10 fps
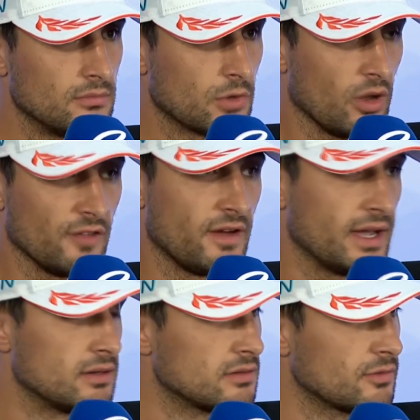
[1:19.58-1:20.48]

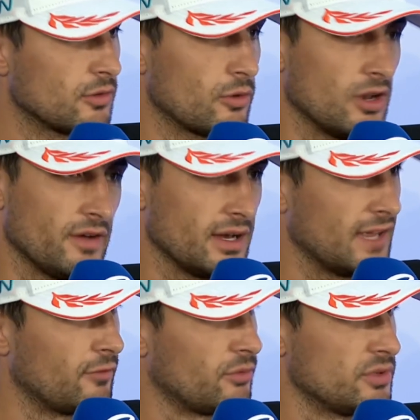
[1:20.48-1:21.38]
qualifying
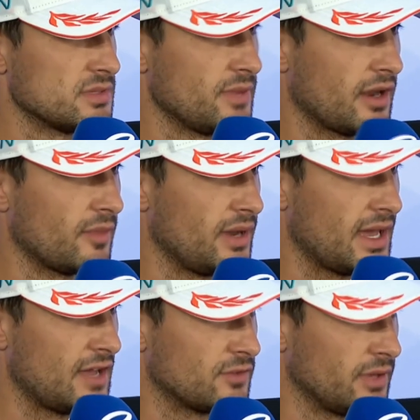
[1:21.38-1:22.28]
11th wasn't part of the
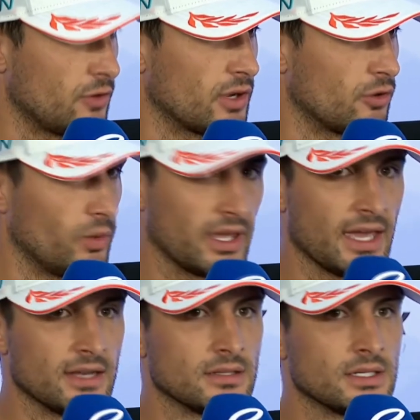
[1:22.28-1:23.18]
plan after being quick all
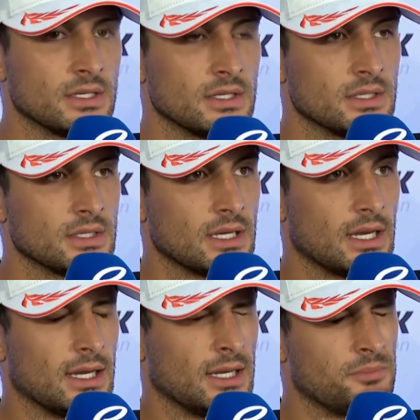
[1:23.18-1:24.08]
weekend,
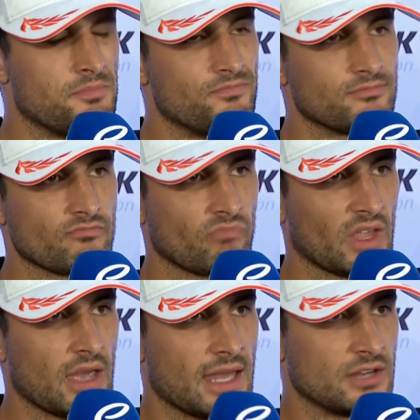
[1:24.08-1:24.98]
and
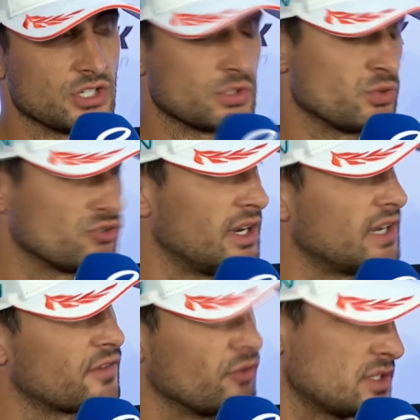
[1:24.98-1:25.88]
it just was really
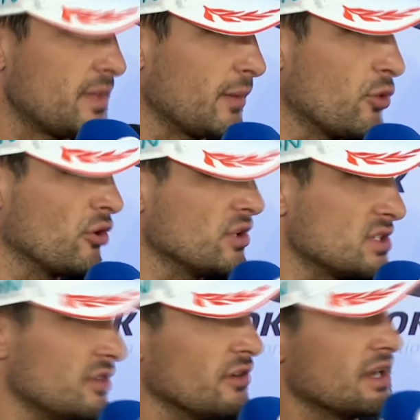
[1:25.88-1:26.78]
difficult to make
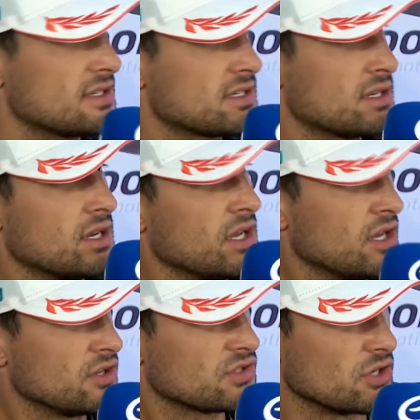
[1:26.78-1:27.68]
progress in the race.
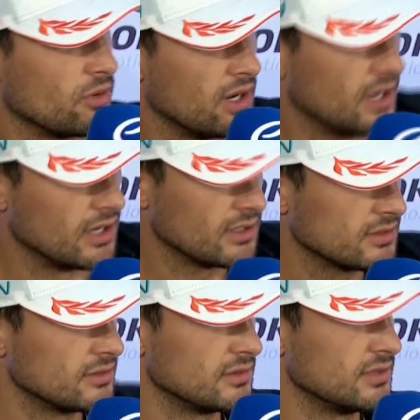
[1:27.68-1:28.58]
So I
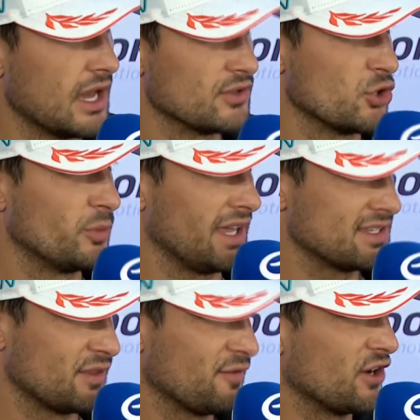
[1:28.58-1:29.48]
was hoping to get
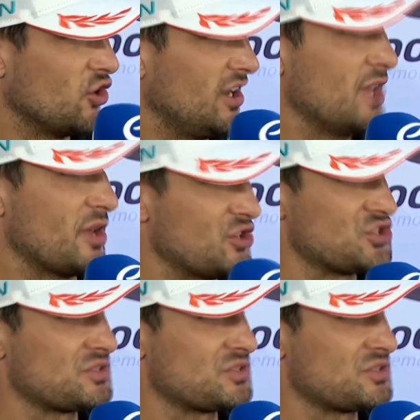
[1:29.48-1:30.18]
to the front earlier, but I